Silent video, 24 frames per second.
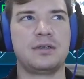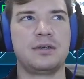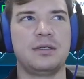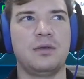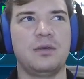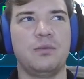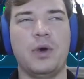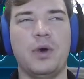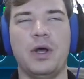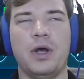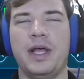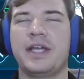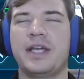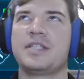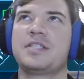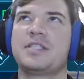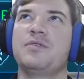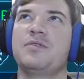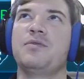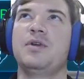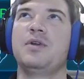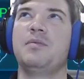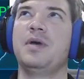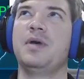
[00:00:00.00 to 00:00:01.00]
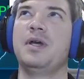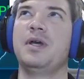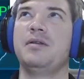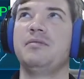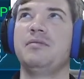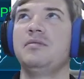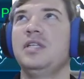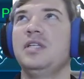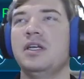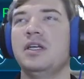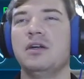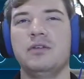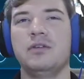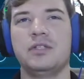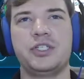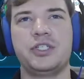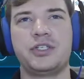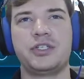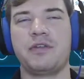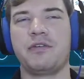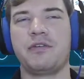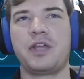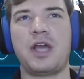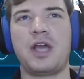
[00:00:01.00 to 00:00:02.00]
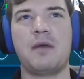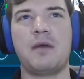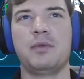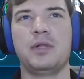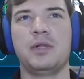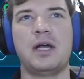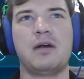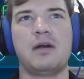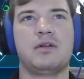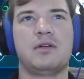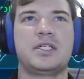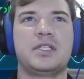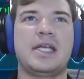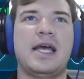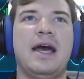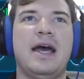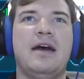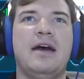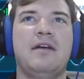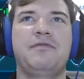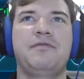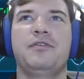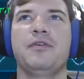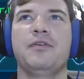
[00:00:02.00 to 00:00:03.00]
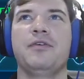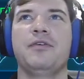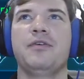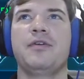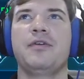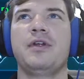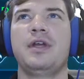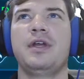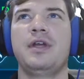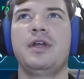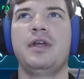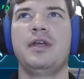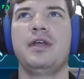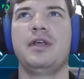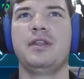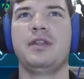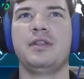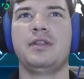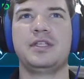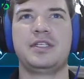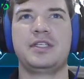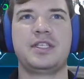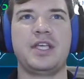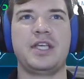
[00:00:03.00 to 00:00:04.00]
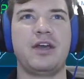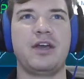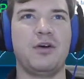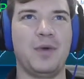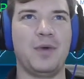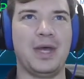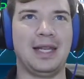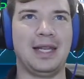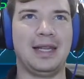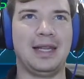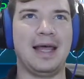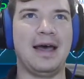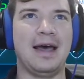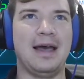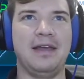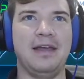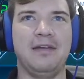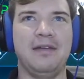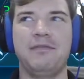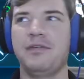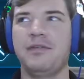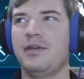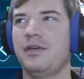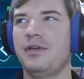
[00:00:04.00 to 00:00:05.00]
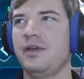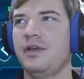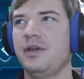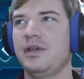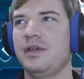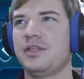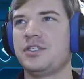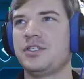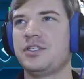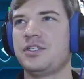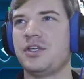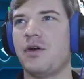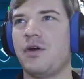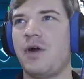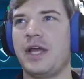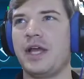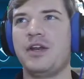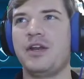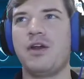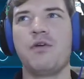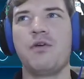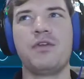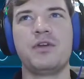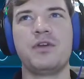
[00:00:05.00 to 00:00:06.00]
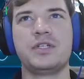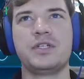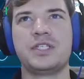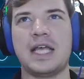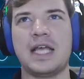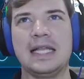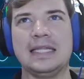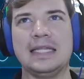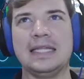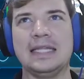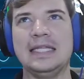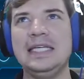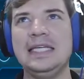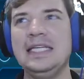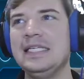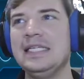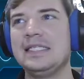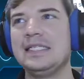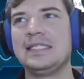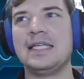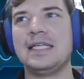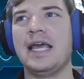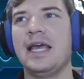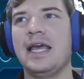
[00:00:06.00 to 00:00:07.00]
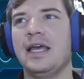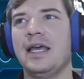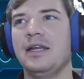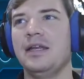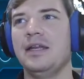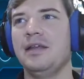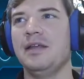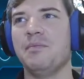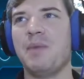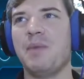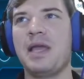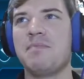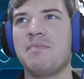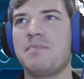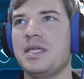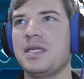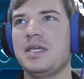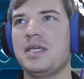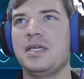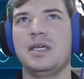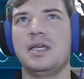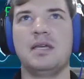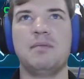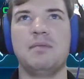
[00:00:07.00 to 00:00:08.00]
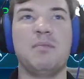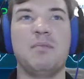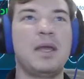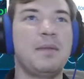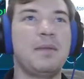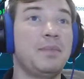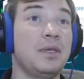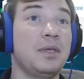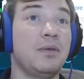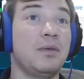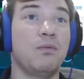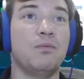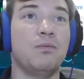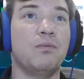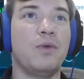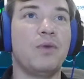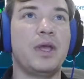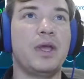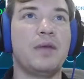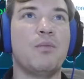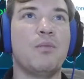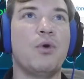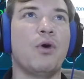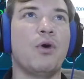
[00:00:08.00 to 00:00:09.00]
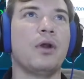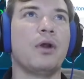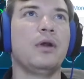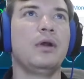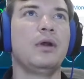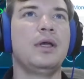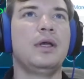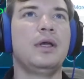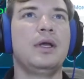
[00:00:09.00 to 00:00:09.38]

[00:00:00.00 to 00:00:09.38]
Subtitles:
Well, I guess it would have been, just a couple hours after the sale went live. So I know there's at least 10. It might be way more.